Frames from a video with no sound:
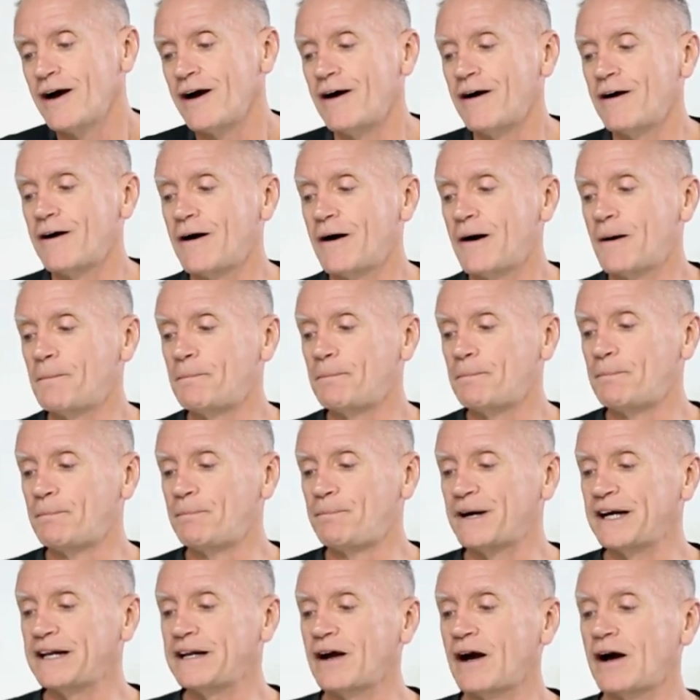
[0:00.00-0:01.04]
Um,
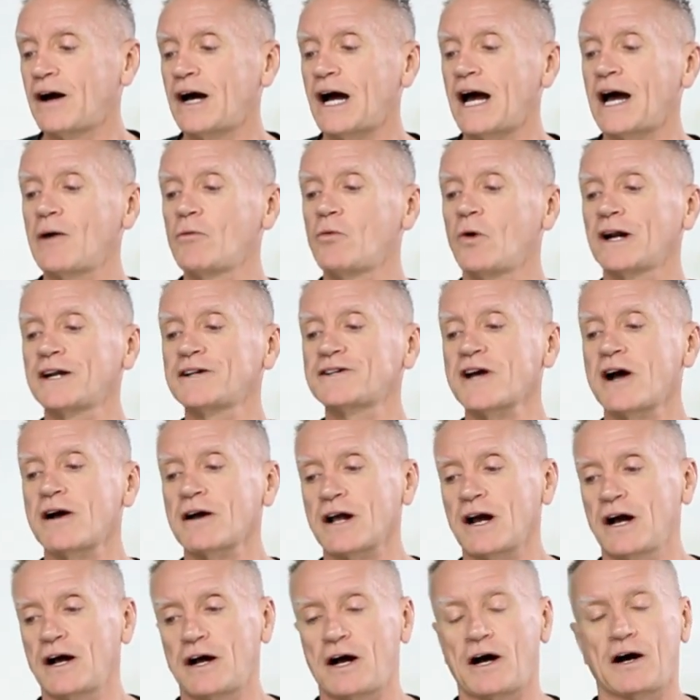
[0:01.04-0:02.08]
but I want to
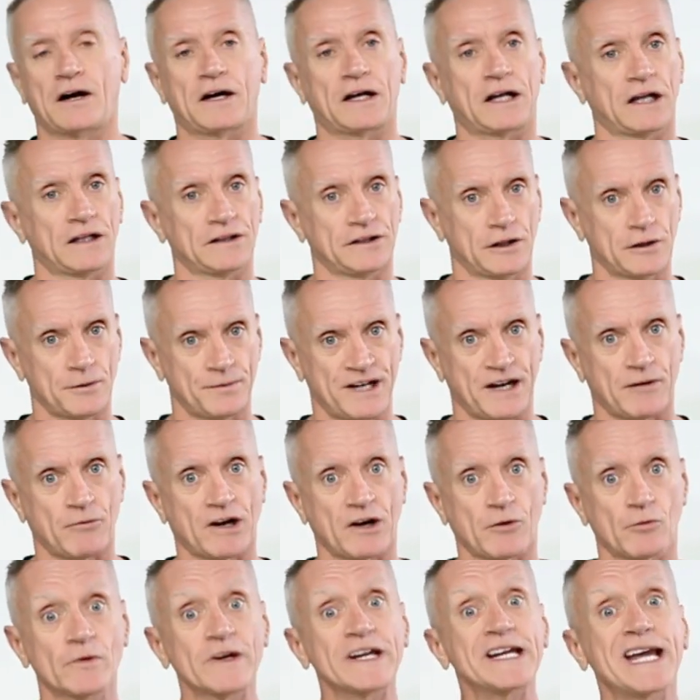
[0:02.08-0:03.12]
talk uh, a little bit, I
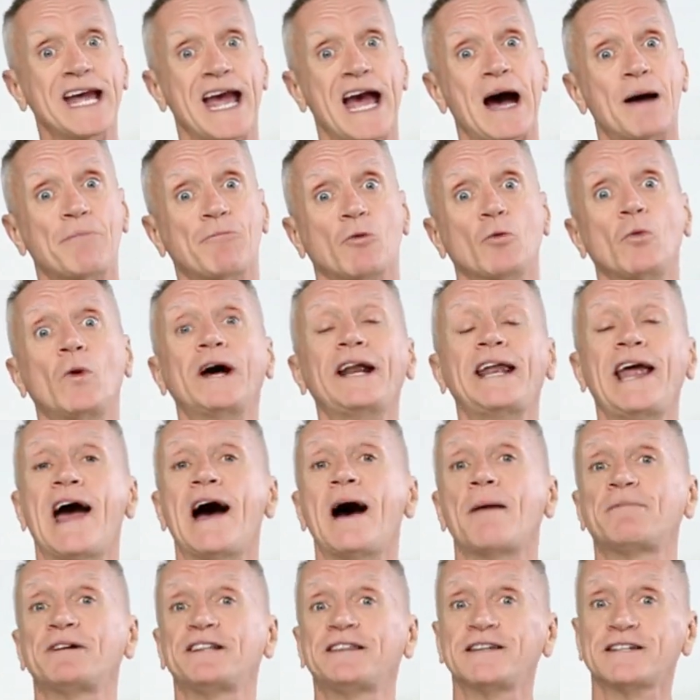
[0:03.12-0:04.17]
want to recap what
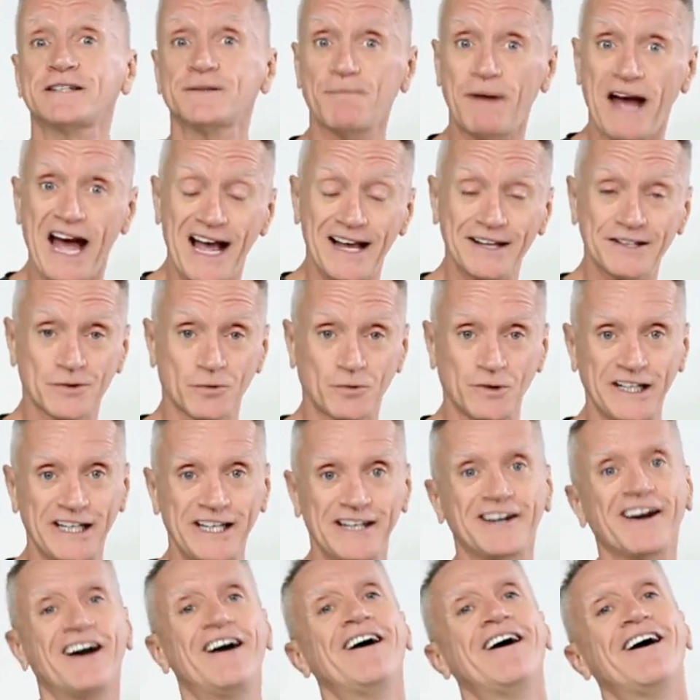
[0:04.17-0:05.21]
happened this past
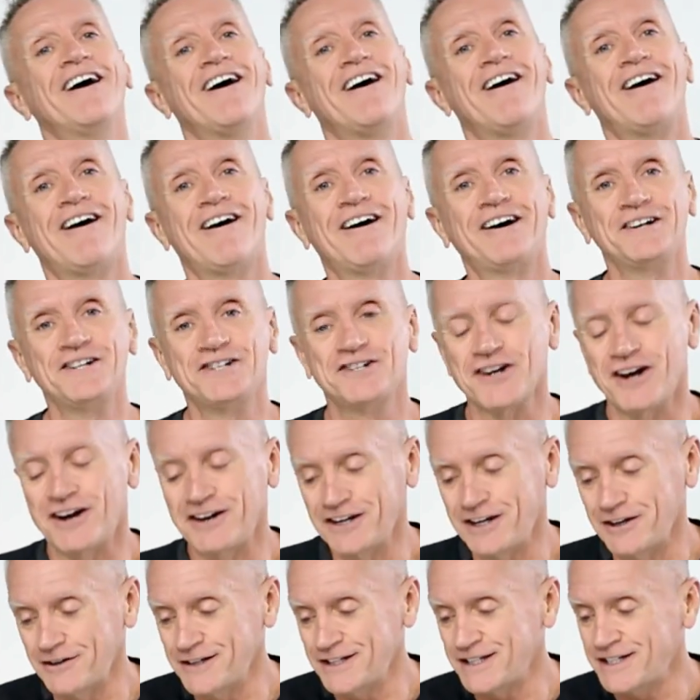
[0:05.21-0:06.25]
week on
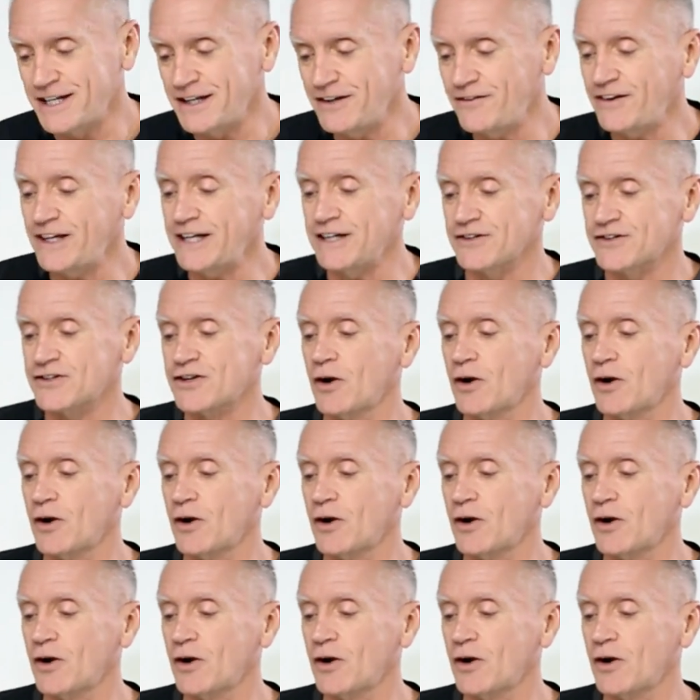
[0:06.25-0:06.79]
John Garey TV.